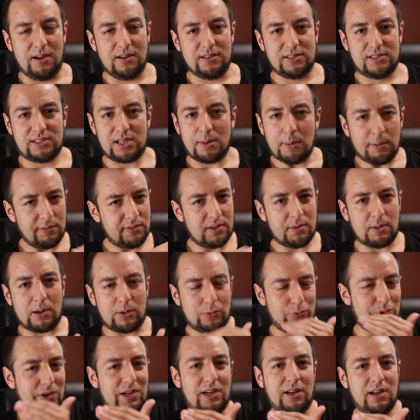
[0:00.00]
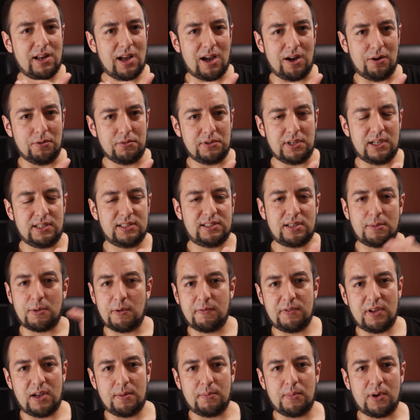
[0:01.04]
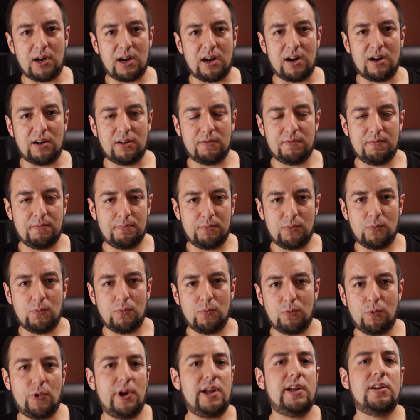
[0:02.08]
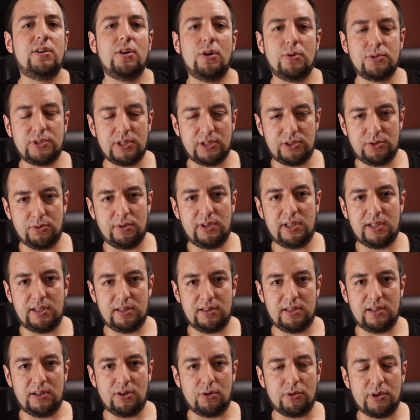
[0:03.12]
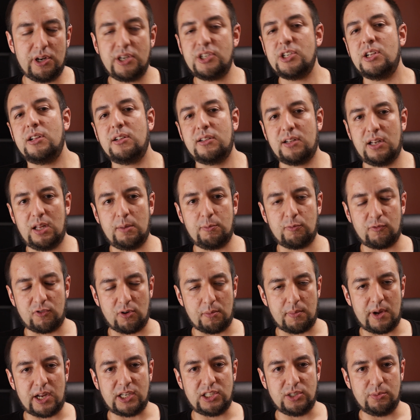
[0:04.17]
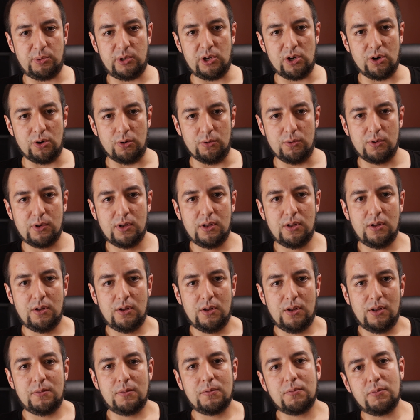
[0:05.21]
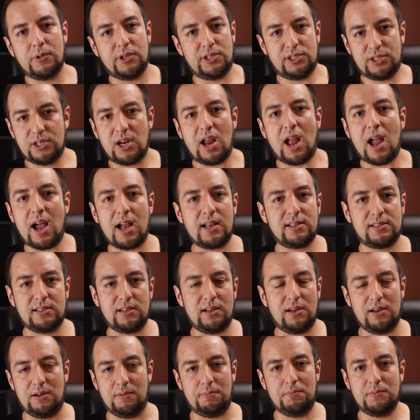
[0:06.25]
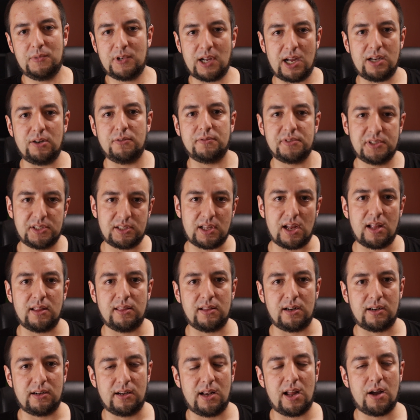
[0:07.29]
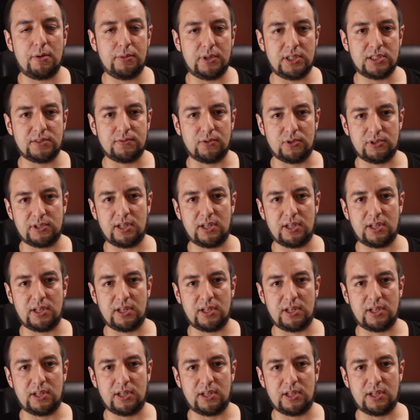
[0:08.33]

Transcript: some of them are really loud and some of them are way closer to the original clip from HBO, which has a kind of standard loudness for